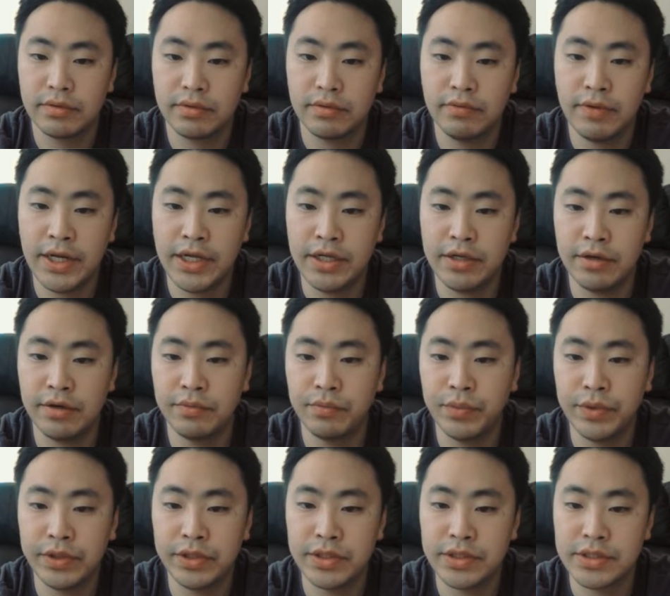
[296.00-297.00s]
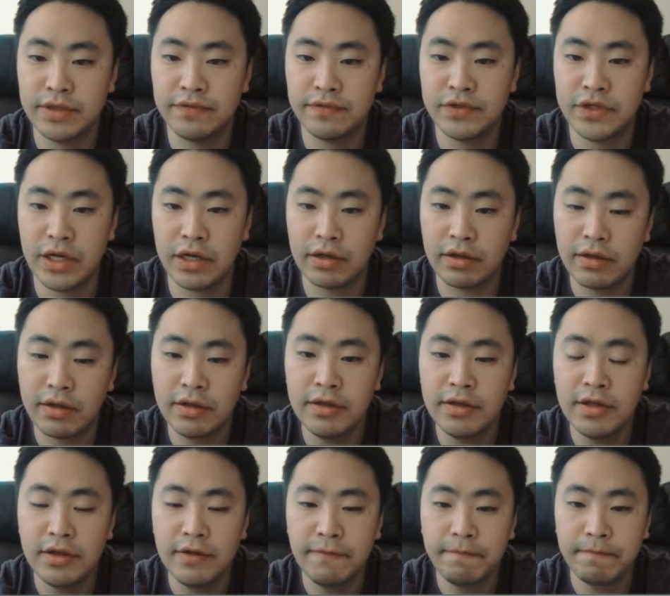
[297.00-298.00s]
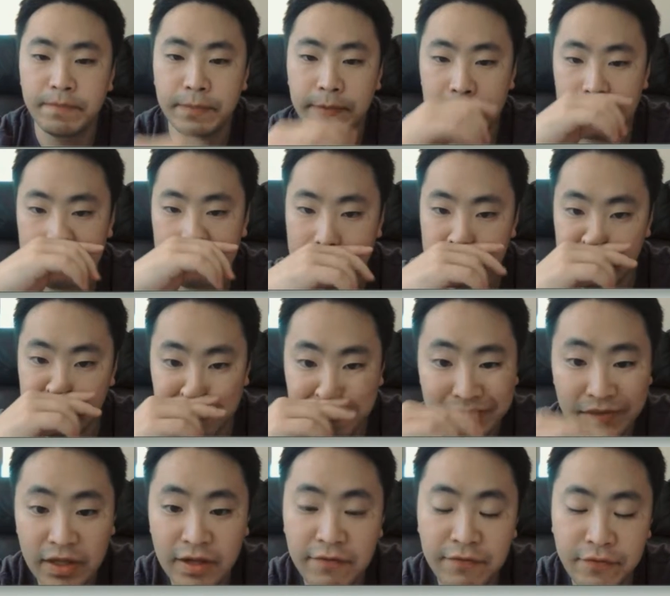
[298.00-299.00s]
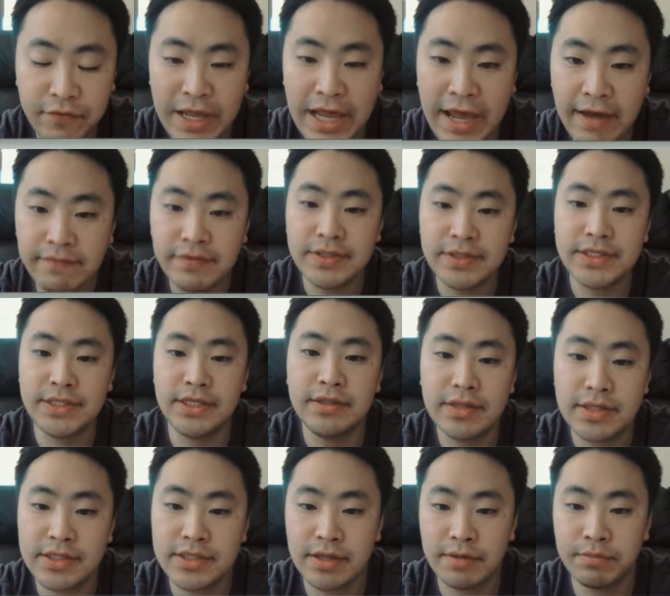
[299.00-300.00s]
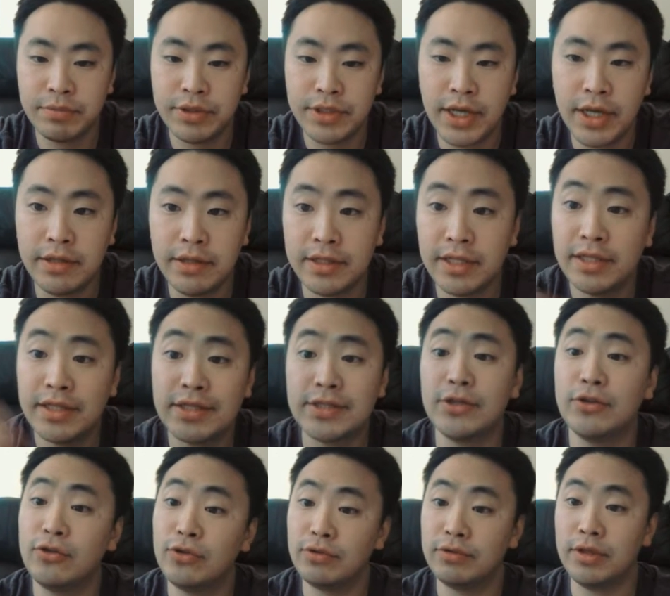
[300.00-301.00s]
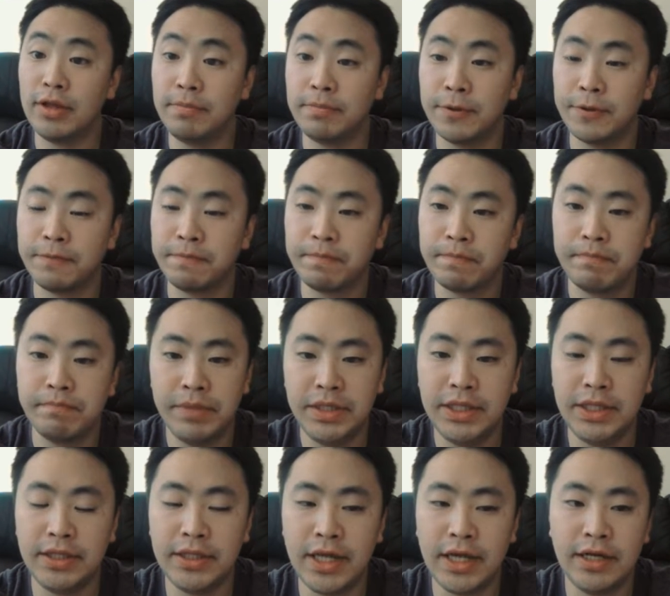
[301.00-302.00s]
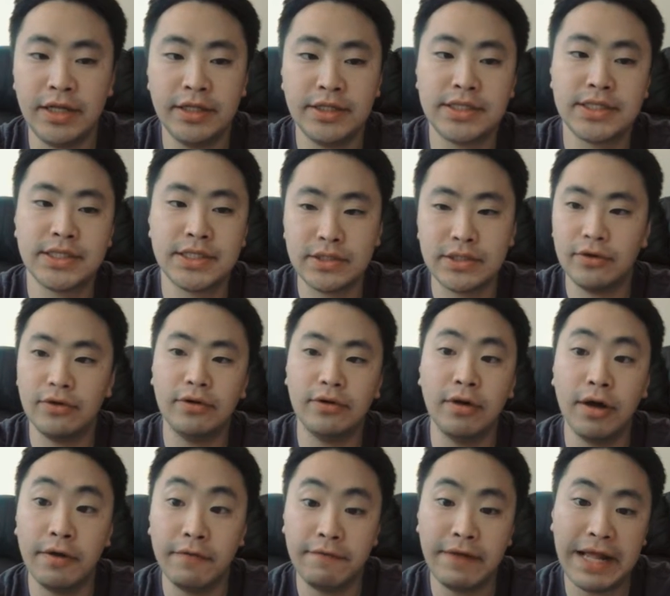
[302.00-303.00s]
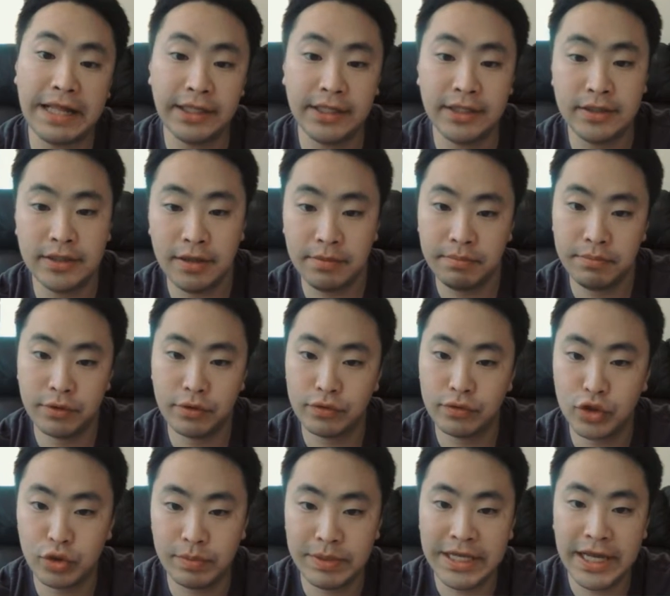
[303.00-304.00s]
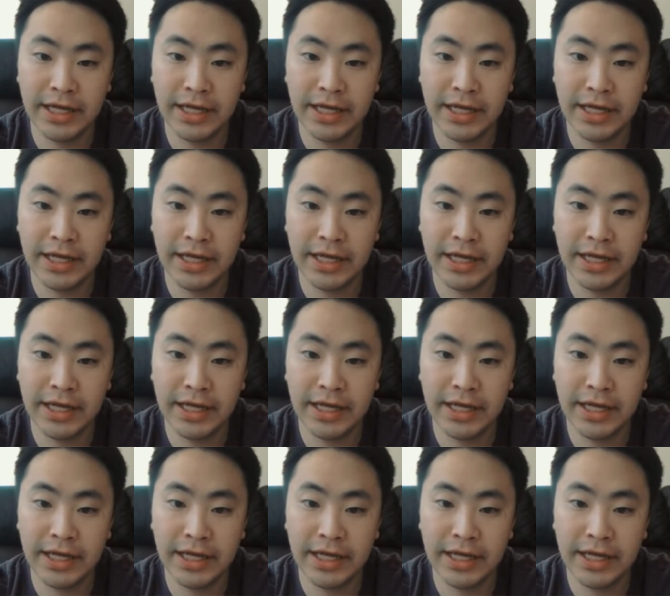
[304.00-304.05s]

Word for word: Right here with this if check. If we haven't seen this number yet, then it's a new number, meaning that it's still a valid number to be